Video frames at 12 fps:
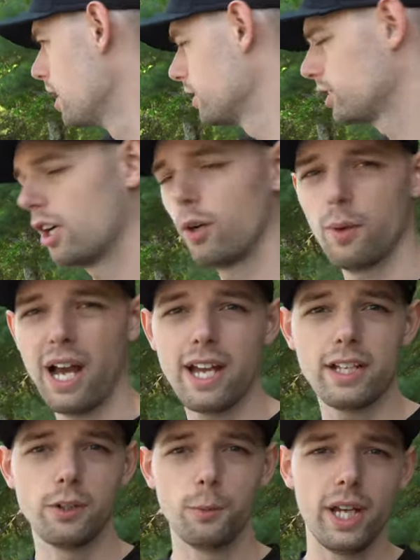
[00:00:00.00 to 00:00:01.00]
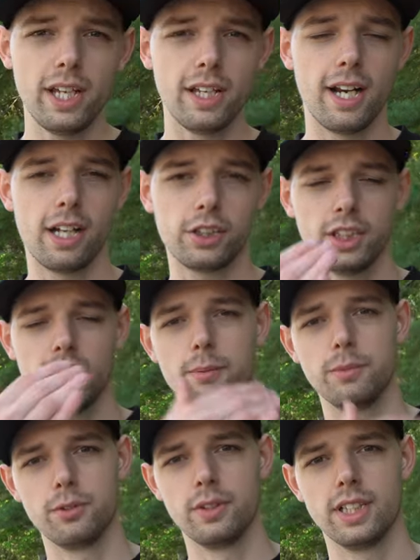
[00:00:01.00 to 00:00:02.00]
So I had to wait and I actually
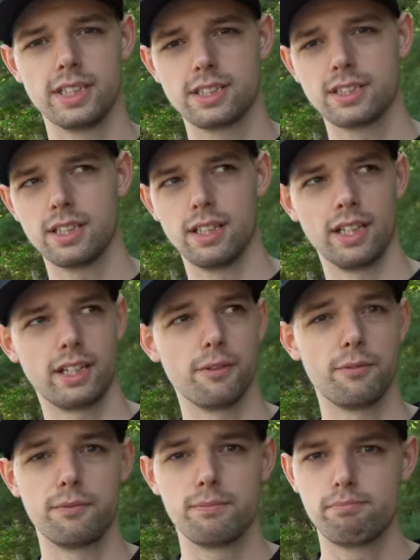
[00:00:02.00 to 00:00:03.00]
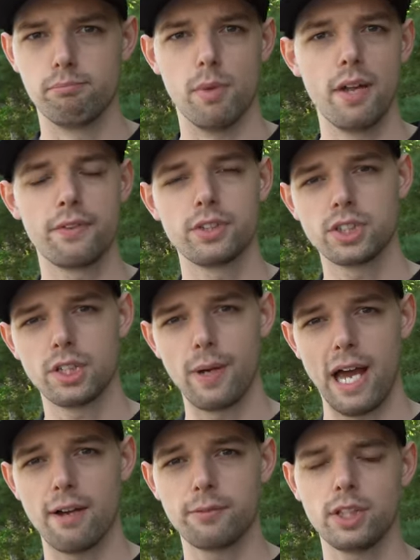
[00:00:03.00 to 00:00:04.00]
ended up doing this uh, like a month or so
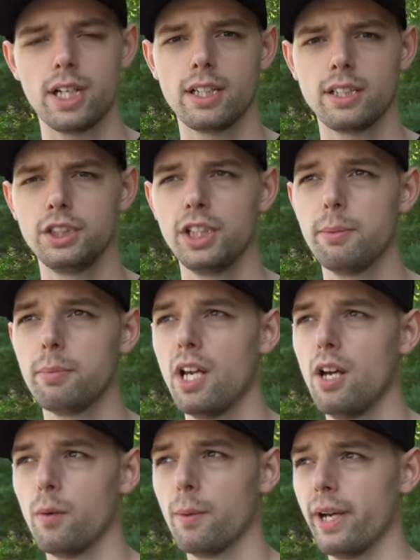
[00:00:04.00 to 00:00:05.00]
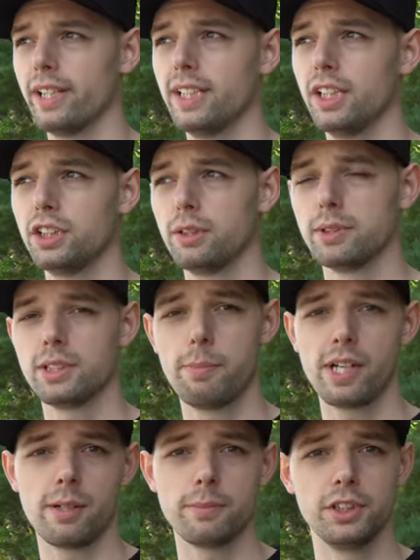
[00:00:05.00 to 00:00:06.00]
after I got the Jeep where my intention was to
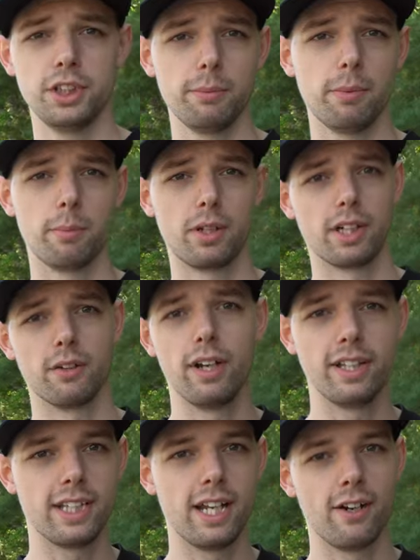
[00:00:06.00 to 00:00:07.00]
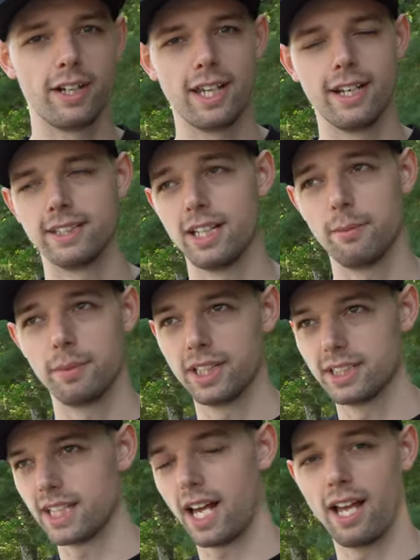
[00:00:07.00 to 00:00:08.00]
pick up the Jeep and bring it right there and get it done
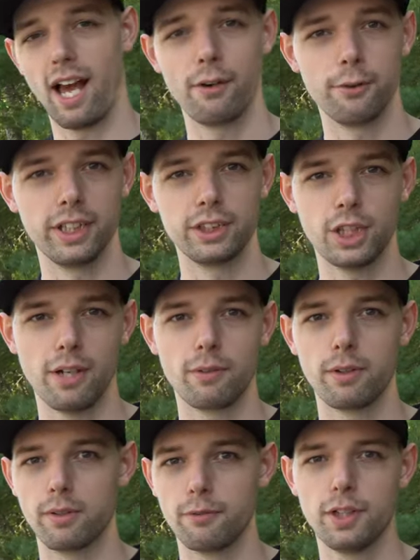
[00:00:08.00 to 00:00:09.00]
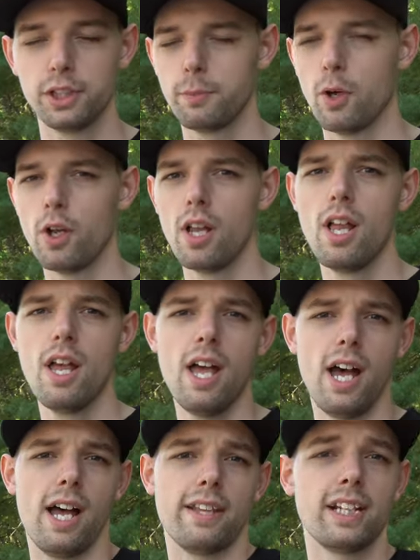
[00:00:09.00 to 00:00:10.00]
because I, I don't like driving in a fishbowl.
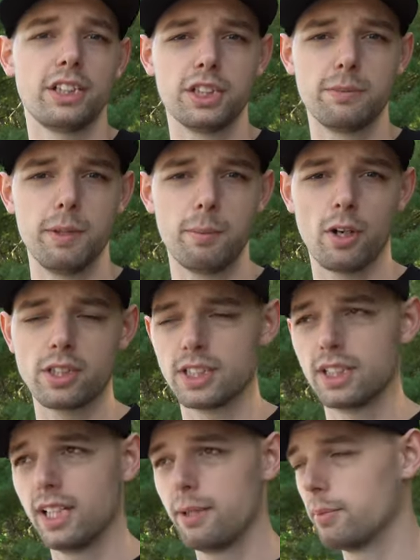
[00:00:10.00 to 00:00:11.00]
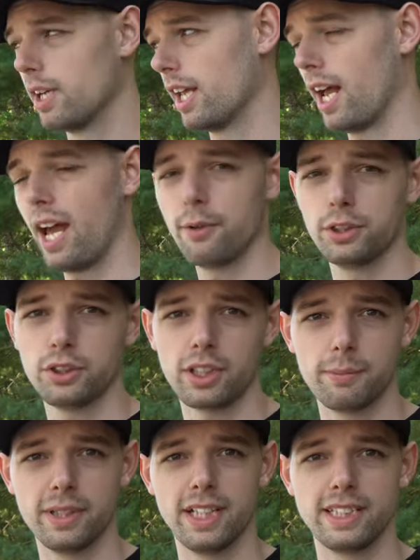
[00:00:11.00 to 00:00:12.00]
Uh, that's just me personally, but I always
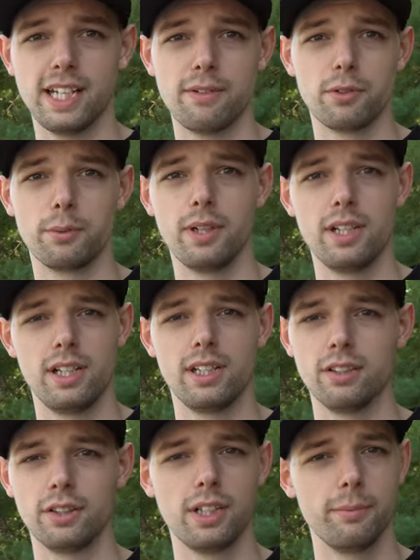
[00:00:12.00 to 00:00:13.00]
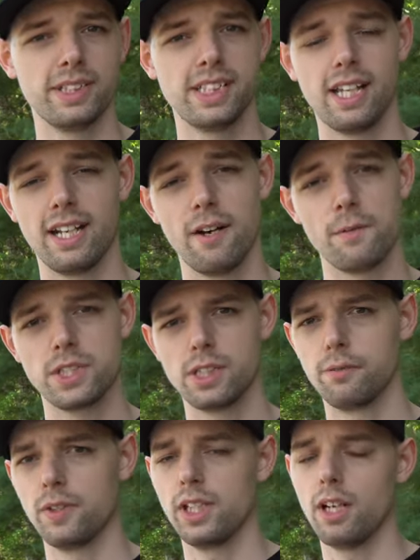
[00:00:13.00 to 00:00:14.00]
recommend that to everyone. You'll hear me say that in every
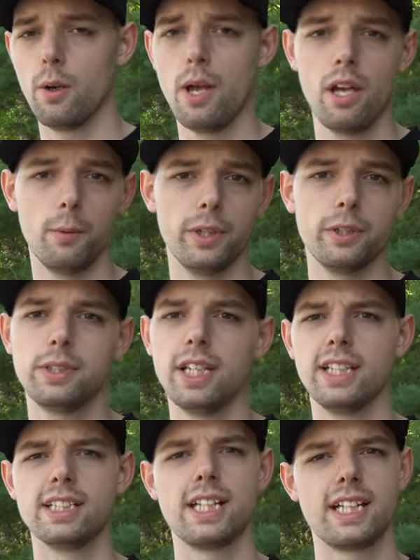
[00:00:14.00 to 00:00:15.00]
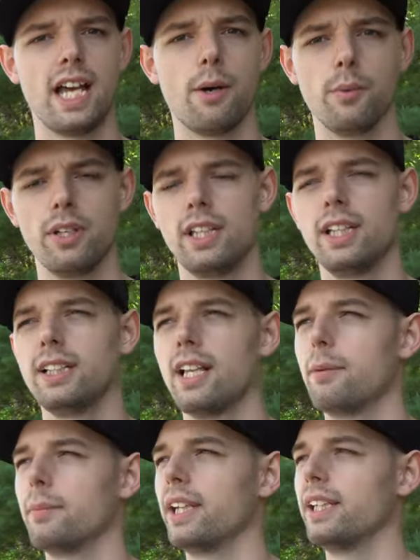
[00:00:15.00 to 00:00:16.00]
single video. Window tint is like that one thing
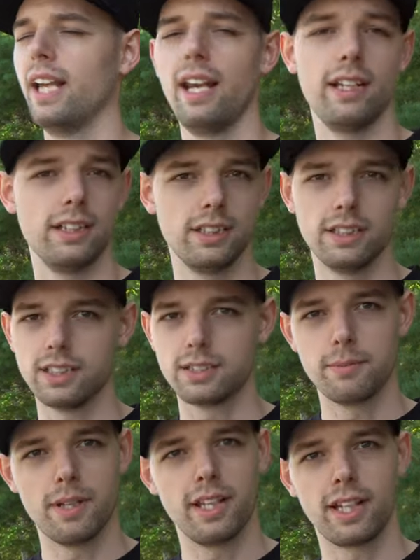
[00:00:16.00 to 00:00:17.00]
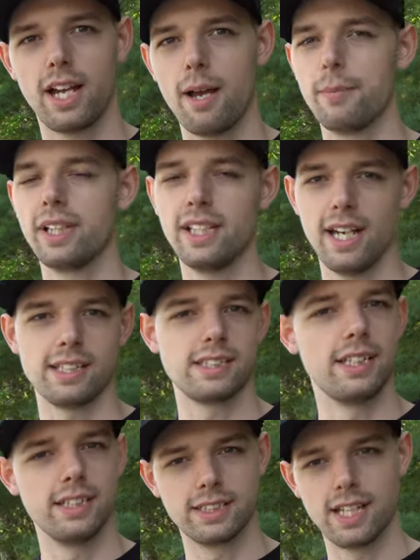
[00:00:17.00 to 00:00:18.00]
that I'm like, get it. Doesn't like, I'm like, yes,
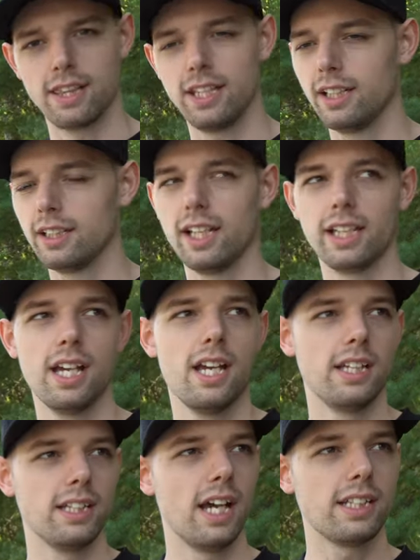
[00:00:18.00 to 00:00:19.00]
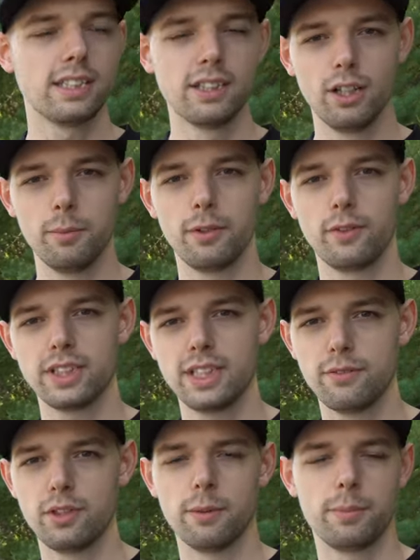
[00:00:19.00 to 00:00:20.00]
it is the thing. Like, yeah, it's a little bit
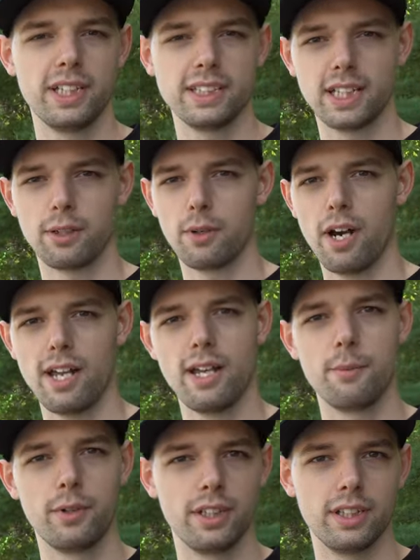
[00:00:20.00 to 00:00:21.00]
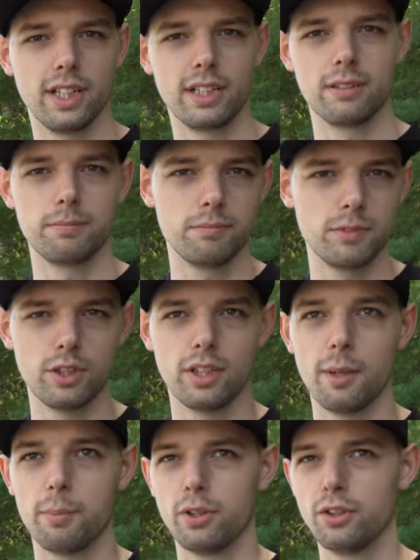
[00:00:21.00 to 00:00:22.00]
risky if you're in a place like where I am where you like, you can
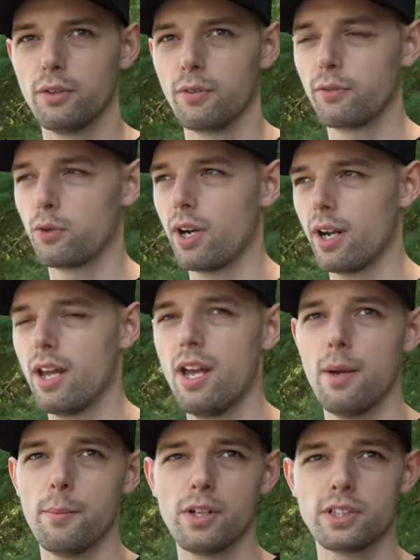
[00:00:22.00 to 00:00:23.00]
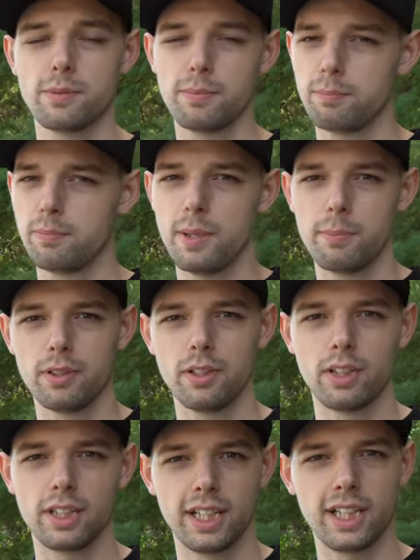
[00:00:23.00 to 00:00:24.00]
get pulled over for it. Most people
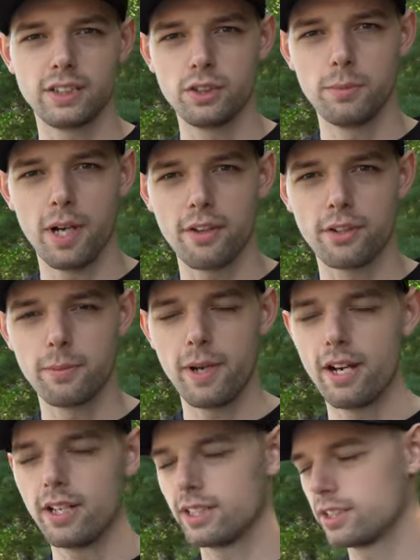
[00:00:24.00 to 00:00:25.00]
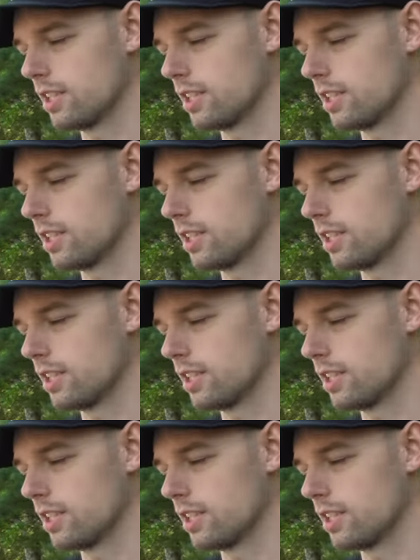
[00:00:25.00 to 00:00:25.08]
aren't gonna get too bothered about it.